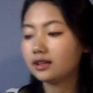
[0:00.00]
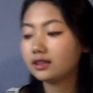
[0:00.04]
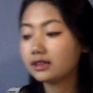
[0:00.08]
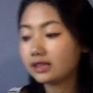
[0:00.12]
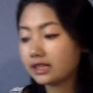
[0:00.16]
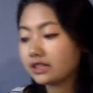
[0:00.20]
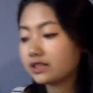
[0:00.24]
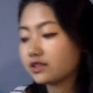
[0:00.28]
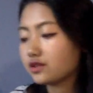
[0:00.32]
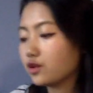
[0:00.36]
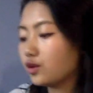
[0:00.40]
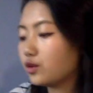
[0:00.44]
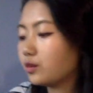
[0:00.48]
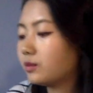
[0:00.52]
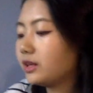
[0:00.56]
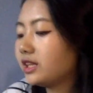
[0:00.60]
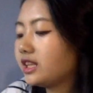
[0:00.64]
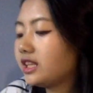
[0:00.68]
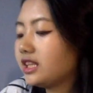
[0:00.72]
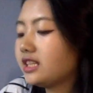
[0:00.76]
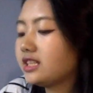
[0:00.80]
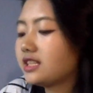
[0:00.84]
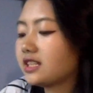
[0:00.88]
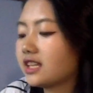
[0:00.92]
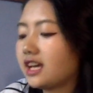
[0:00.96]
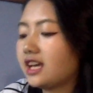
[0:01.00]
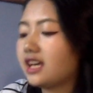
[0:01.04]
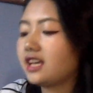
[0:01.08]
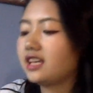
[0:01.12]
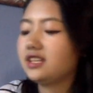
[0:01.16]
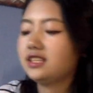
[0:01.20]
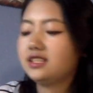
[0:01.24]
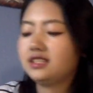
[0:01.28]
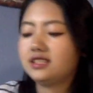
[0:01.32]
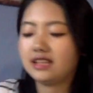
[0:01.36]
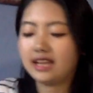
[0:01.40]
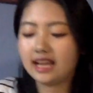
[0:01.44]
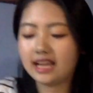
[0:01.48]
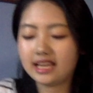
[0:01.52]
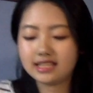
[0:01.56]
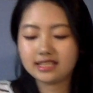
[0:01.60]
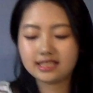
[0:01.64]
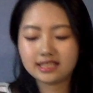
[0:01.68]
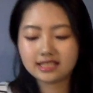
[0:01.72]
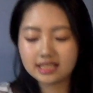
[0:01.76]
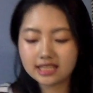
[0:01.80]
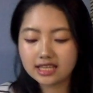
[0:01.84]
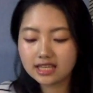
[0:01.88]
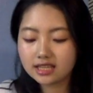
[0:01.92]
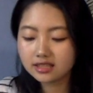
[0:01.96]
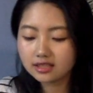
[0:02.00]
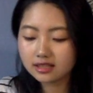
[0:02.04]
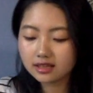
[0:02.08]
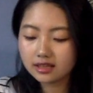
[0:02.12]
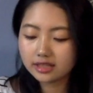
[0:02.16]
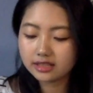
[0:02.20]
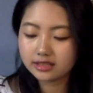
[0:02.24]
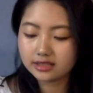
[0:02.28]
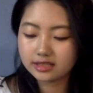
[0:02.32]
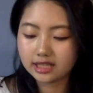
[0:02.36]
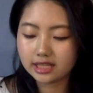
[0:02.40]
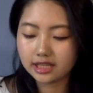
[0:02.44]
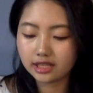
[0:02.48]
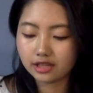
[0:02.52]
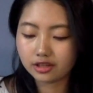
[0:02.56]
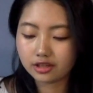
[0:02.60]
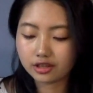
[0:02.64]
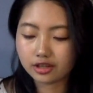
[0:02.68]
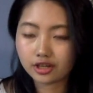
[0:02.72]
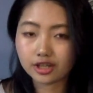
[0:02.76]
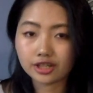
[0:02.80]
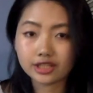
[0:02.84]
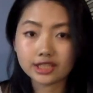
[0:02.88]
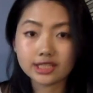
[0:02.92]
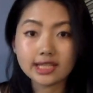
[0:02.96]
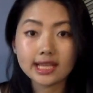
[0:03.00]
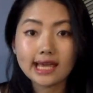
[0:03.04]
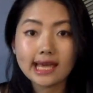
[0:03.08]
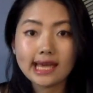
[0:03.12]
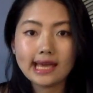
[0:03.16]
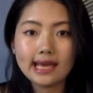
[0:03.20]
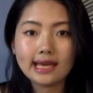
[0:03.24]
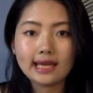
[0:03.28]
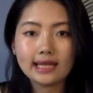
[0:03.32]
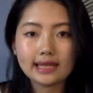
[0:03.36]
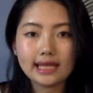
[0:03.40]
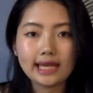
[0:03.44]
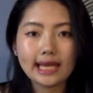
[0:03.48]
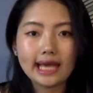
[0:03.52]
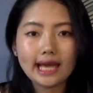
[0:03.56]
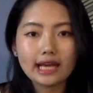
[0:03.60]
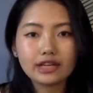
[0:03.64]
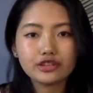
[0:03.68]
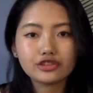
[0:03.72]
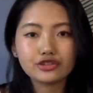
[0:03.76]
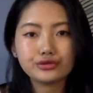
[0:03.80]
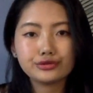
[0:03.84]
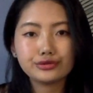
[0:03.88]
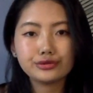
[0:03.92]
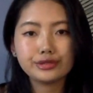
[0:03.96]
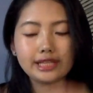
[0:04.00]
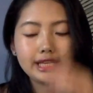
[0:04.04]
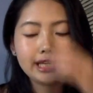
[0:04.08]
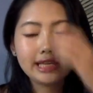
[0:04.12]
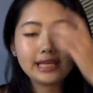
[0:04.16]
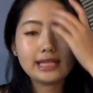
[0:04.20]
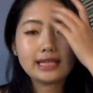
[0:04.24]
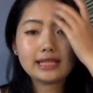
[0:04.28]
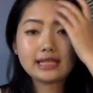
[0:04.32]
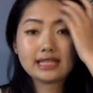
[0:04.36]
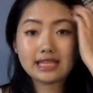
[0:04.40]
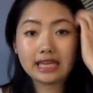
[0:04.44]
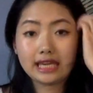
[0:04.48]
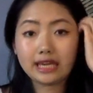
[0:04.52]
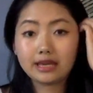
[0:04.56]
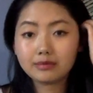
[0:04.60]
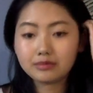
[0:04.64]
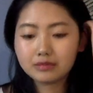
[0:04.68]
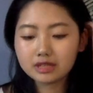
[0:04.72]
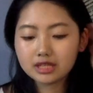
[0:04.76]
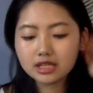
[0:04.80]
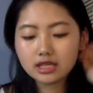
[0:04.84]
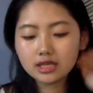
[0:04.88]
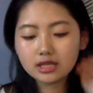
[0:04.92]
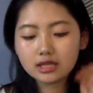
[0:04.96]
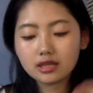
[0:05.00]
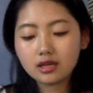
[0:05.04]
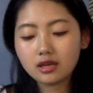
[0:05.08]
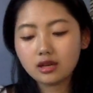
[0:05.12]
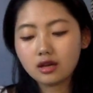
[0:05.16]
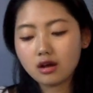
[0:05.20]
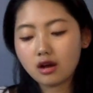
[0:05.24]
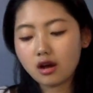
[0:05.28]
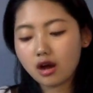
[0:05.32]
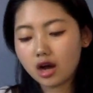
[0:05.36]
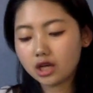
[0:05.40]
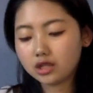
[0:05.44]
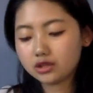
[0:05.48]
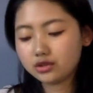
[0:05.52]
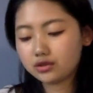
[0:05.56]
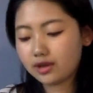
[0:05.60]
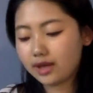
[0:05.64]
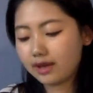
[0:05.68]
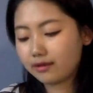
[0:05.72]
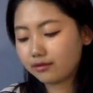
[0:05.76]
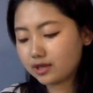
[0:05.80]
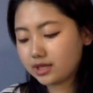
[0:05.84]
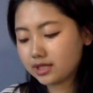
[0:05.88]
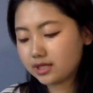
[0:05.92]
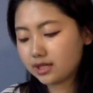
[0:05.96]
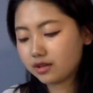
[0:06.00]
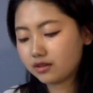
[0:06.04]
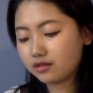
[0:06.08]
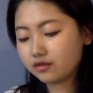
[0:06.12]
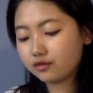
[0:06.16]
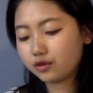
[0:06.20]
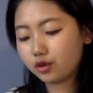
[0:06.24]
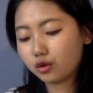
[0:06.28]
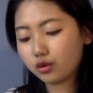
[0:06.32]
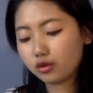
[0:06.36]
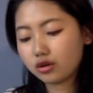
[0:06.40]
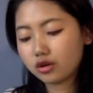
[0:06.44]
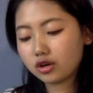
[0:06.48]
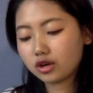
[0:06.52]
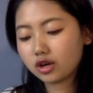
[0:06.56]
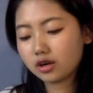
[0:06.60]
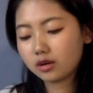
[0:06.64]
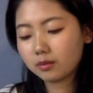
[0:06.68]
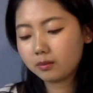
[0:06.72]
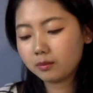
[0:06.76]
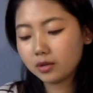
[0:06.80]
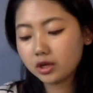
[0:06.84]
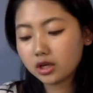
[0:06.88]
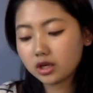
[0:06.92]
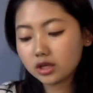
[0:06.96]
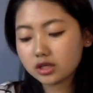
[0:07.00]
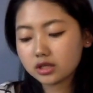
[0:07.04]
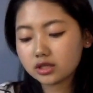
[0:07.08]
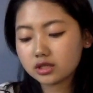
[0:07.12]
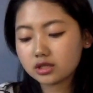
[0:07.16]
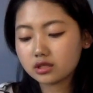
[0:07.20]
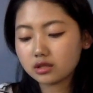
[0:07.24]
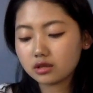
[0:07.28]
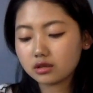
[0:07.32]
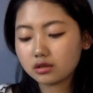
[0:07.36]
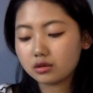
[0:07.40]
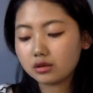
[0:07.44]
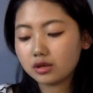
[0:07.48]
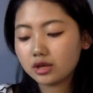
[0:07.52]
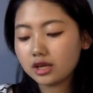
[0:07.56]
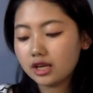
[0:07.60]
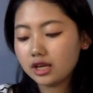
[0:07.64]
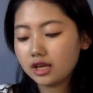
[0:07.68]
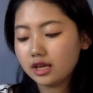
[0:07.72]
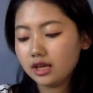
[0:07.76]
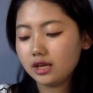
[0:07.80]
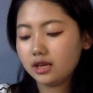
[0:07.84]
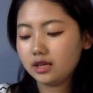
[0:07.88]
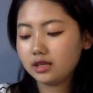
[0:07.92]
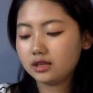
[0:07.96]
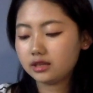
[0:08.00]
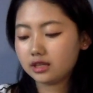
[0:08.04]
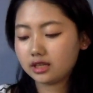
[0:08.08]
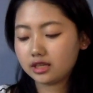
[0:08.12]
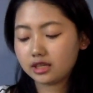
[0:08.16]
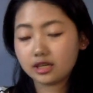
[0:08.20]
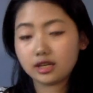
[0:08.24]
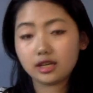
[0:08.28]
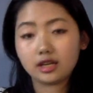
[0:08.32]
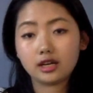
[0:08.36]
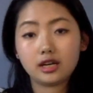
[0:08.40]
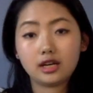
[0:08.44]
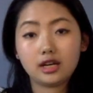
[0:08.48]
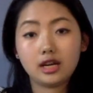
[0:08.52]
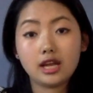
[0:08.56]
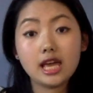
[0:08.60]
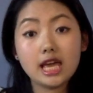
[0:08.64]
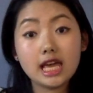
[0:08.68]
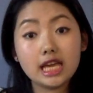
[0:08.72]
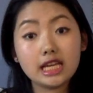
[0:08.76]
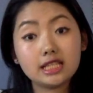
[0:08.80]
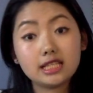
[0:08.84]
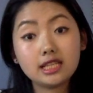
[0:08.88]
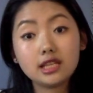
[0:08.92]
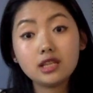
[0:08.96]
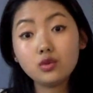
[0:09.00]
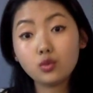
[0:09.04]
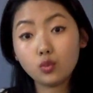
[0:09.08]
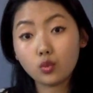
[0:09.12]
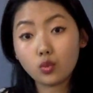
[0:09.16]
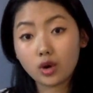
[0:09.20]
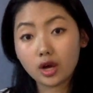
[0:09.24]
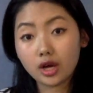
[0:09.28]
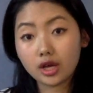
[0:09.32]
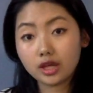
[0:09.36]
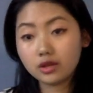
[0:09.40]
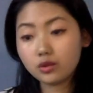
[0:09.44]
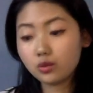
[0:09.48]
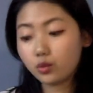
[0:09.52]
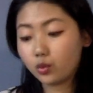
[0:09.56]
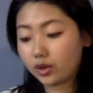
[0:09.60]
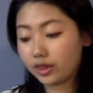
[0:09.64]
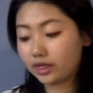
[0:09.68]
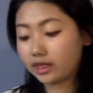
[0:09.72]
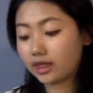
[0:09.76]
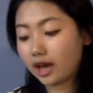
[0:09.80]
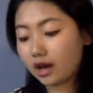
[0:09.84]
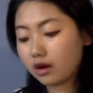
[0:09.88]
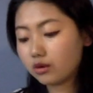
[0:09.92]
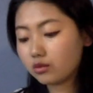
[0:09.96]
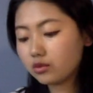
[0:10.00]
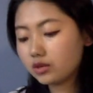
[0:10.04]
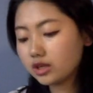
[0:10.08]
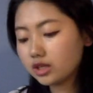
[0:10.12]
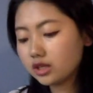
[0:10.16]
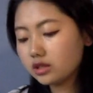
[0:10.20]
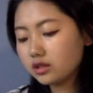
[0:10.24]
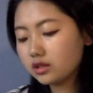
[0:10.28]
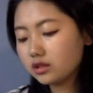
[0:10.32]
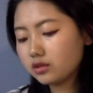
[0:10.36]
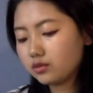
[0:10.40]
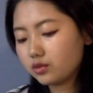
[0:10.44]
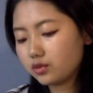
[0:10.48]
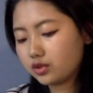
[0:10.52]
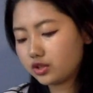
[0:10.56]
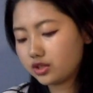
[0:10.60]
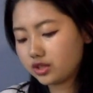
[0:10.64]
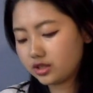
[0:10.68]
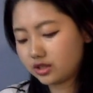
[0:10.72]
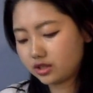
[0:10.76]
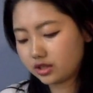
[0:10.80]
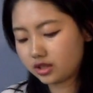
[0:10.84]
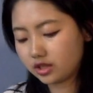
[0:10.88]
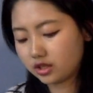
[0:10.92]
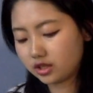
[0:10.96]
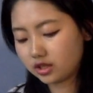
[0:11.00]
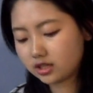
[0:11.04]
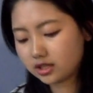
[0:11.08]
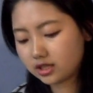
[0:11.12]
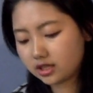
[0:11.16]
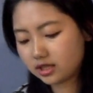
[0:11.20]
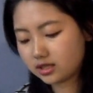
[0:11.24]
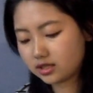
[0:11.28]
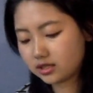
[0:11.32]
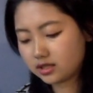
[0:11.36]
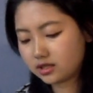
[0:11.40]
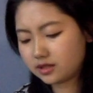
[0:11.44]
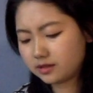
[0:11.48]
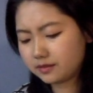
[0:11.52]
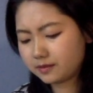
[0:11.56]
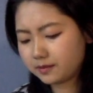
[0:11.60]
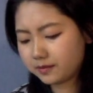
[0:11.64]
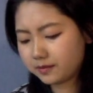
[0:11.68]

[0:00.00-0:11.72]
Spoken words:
Let's open these guys. I see the Lenticular cards. They actually taped it onto every single photo book, so there isn't one without one, which is good because